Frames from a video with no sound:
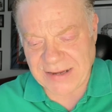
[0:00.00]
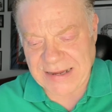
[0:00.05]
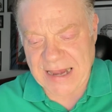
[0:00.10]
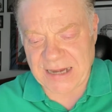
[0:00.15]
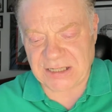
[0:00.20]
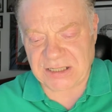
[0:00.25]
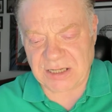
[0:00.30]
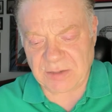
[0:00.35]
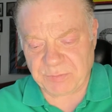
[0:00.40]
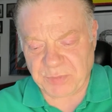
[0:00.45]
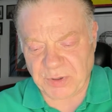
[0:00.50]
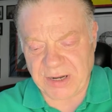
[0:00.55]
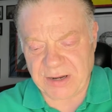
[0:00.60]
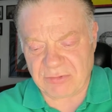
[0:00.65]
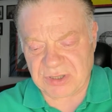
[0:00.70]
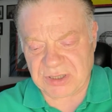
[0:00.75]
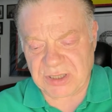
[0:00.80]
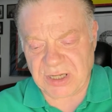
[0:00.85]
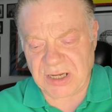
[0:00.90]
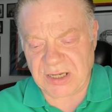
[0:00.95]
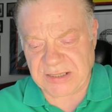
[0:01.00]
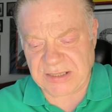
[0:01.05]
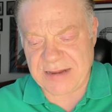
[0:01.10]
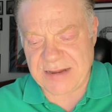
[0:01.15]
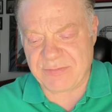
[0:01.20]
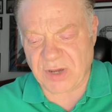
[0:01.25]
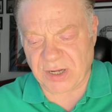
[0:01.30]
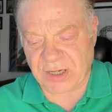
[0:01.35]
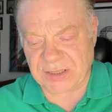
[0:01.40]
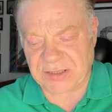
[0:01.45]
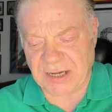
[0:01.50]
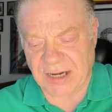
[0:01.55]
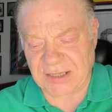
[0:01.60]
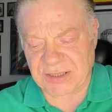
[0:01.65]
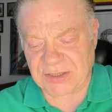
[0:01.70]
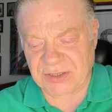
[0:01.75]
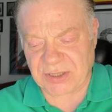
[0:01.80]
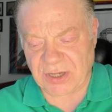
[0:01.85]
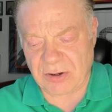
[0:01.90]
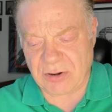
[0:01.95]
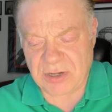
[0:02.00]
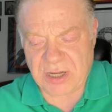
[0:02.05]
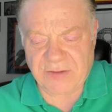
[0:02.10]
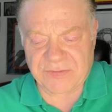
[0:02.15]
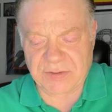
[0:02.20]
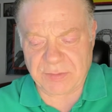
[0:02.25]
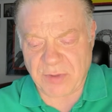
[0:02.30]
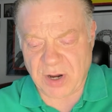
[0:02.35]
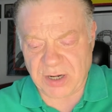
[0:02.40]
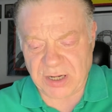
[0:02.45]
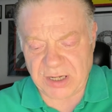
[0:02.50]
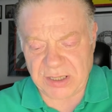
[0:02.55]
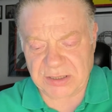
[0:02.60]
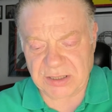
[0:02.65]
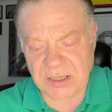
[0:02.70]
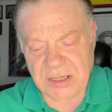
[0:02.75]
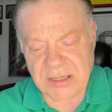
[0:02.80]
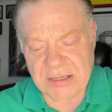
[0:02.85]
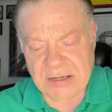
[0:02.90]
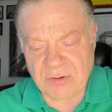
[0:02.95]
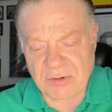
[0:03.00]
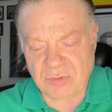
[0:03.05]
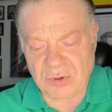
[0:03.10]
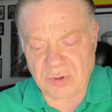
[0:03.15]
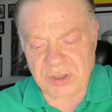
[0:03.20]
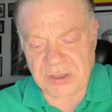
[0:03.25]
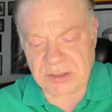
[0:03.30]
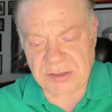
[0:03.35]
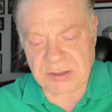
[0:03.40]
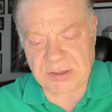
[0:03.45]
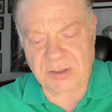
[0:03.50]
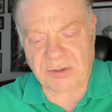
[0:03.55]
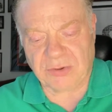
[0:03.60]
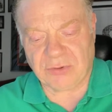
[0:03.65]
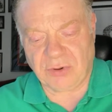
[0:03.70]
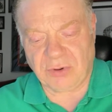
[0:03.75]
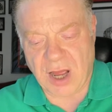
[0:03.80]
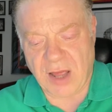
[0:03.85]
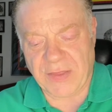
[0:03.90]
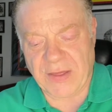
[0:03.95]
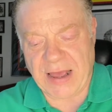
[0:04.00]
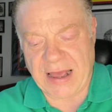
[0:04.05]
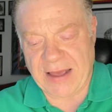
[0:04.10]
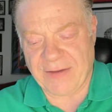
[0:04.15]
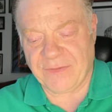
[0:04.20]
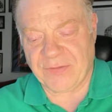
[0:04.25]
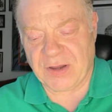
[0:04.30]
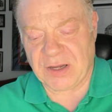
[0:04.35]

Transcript: Yes, but it was demonetized, so who gives a monkeys? Would rather have